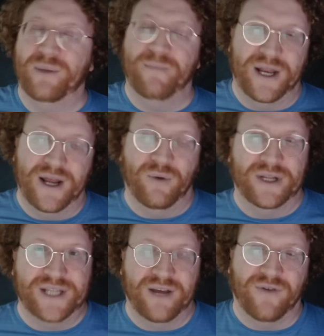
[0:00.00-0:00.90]
Monday,
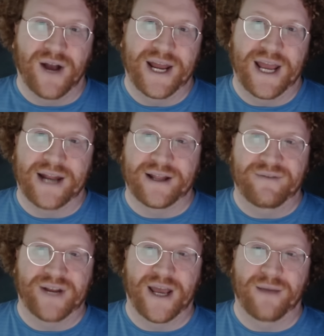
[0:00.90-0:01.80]
Wednesday, Friday at
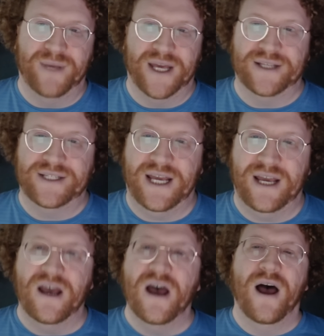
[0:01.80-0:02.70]
11 a.m. PST
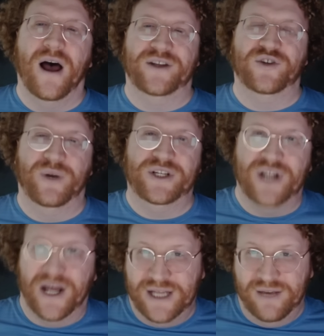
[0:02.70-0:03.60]
on
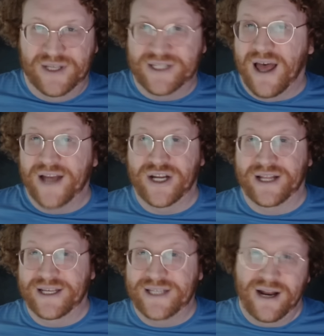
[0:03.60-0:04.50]

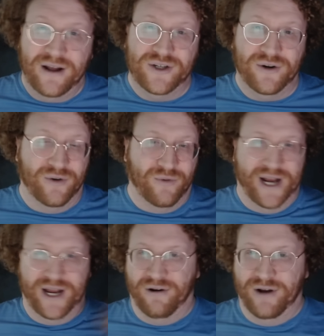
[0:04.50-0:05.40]
twitch.tv/headlessheadhunter and
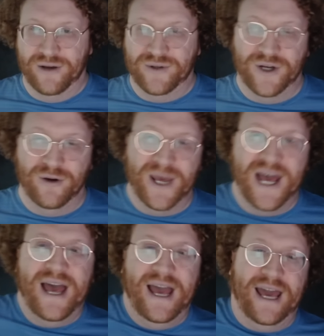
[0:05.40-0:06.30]
right here on YouTube.
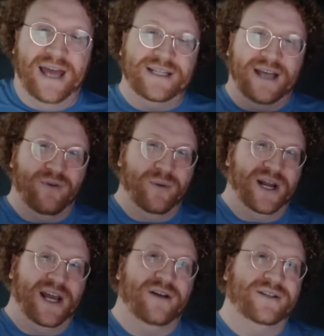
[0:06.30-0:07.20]
And
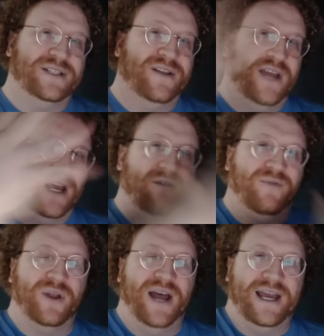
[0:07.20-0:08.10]
everybody else, thank you
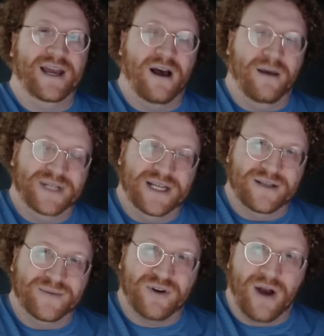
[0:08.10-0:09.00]
for liking, commenting,
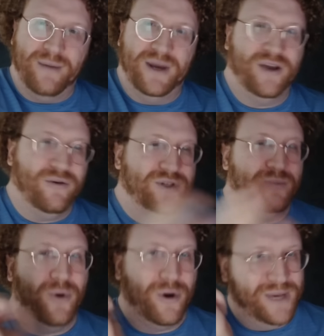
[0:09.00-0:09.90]
subscribing. Your
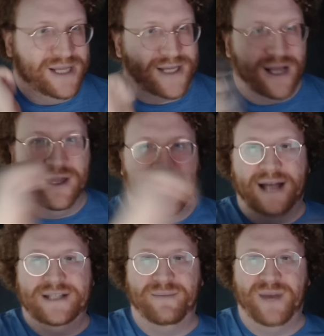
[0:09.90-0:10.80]
support means a
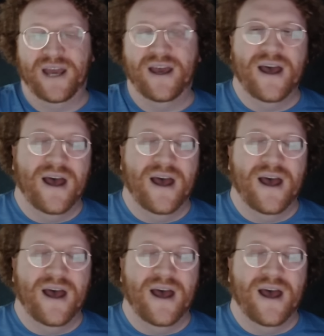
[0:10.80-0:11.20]
lot to me.